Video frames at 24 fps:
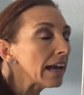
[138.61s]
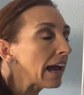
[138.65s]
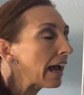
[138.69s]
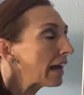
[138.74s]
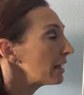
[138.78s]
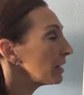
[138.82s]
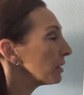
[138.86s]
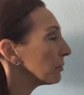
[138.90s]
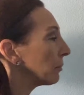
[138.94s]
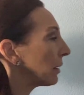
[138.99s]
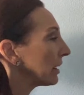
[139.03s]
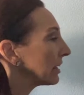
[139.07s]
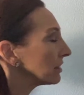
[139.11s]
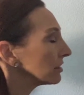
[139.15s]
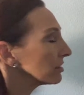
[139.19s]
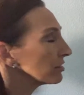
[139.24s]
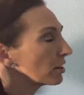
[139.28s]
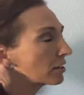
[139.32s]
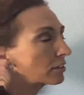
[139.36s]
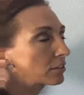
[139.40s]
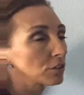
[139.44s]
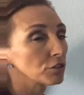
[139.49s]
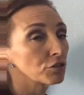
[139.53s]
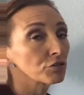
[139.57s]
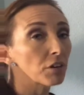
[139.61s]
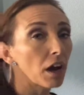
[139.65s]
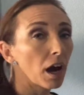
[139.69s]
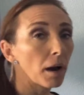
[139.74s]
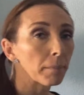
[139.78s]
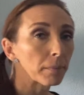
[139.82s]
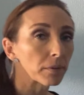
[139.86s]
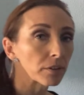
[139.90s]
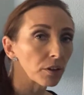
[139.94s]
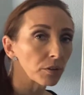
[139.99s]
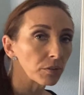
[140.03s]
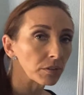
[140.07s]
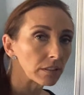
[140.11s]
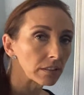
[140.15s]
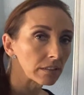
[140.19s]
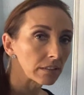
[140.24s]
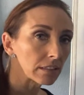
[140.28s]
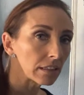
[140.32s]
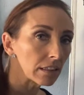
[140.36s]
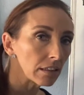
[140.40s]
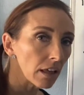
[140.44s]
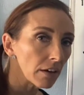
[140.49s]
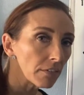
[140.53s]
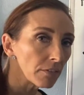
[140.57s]
and it might start to drop below
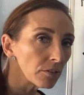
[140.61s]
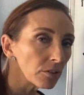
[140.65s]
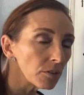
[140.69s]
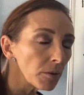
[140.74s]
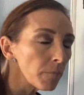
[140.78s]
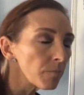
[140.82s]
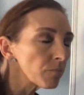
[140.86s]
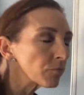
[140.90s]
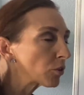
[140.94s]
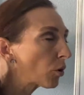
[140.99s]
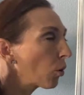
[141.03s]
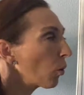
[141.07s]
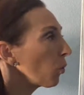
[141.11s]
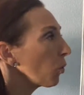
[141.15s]
sea level